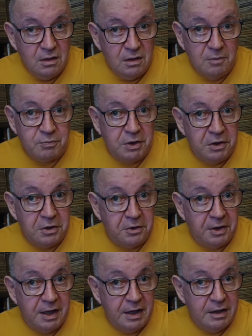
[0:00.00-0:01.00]
up to
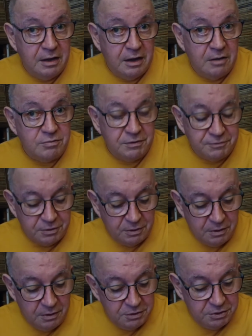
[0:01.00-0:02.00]
180 amps of
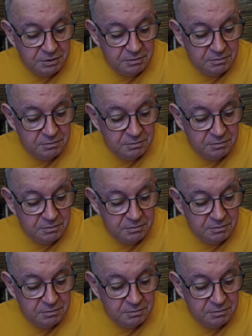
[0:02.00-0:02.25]
charge.